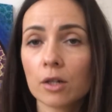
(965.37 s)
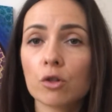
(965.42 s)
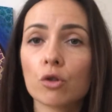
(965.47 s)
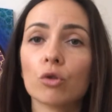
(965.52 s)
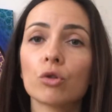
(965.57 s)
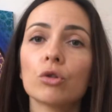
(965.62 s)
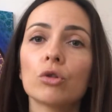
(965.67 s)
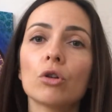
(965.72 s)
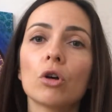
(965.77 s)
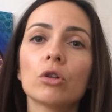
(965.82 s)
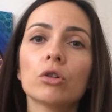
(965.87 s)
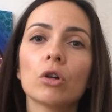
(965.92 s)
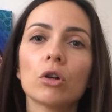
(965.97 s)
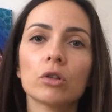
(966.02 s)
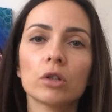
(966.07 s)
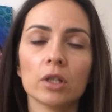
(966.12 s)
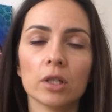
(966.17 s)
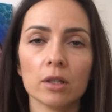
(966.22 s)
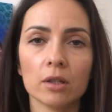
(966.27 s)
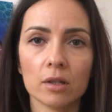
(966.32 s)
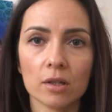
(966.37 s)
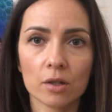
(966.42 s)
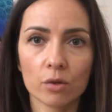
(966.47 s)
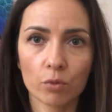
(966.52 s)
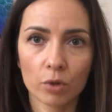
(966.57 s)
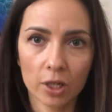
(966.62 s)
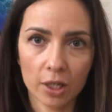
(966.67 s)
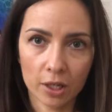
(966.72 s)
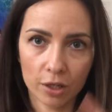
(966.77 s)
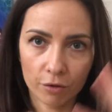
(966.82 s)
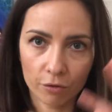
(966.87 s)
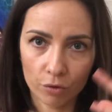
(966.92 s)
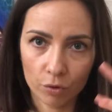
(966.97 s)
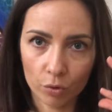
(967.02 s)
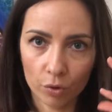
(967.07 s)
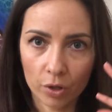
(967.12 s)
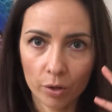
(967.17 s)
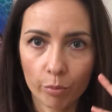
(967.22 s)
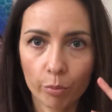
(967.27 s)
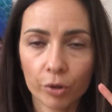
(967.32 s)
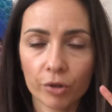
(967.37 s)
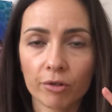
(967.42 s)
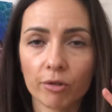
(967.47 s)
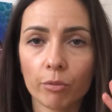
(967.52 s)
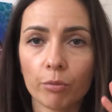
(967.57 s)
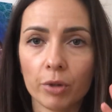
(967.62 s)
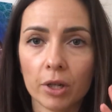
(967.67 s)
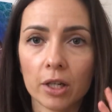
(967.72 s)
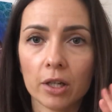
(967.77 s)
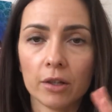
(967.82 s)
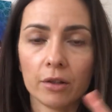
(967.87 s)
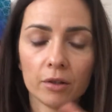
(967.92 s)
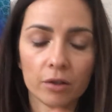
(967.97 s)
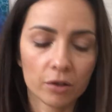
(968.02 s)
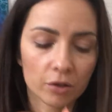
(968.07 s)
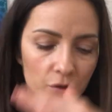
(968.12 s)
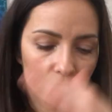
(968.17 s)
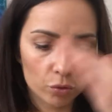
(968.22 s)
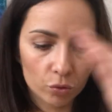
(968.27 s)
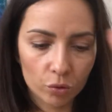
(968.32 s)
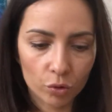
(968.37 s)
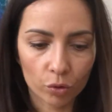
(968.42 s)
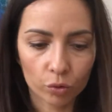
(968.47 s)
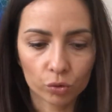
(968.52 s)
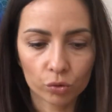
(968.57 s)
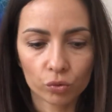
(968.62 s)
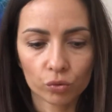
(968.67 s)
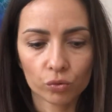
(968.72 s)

So not only this will give you the possibilities, you know,